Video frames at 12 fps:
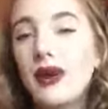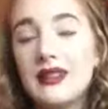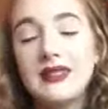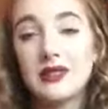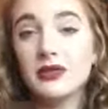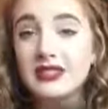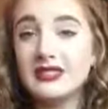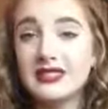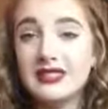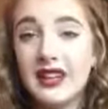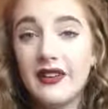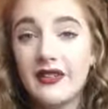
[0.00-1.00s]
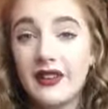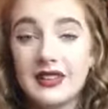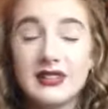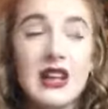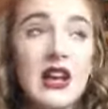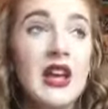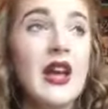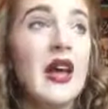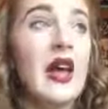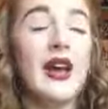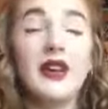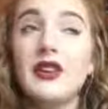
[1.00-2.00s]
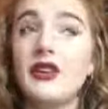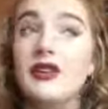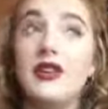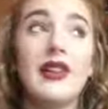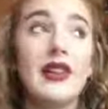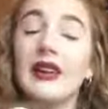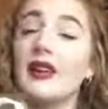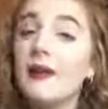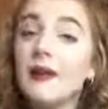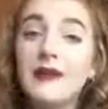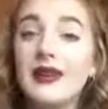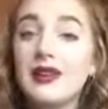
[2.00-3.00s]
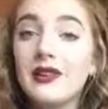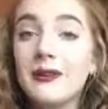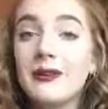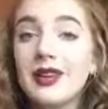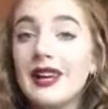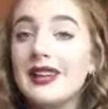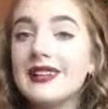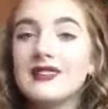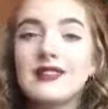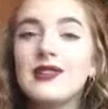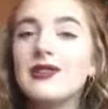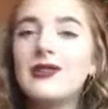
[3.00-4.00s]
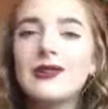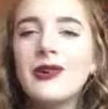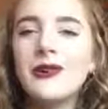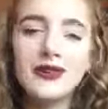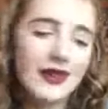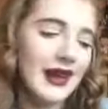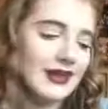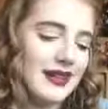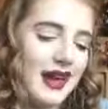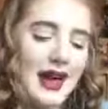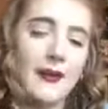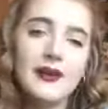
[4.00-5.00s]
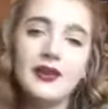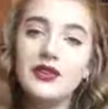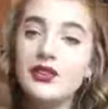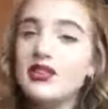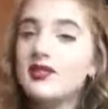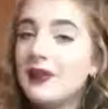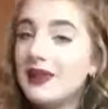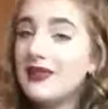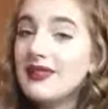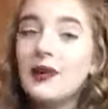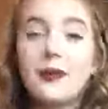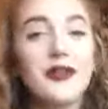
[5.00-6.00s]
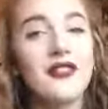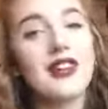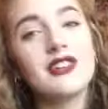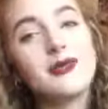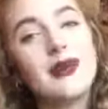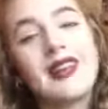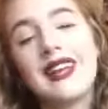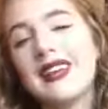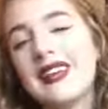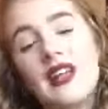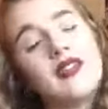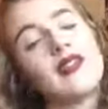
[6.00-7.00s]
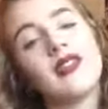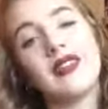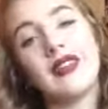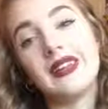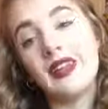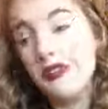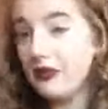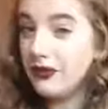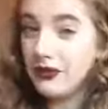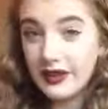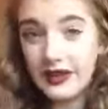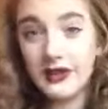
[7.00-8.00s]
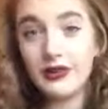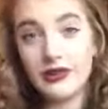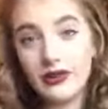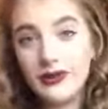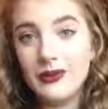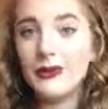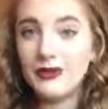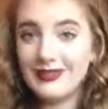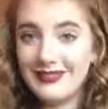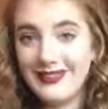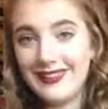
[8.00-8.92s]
idea what's inside of this. It could like make you blind. You do not want that to happen. Just spend a little bit of extra money and get the real thing if you really do want it.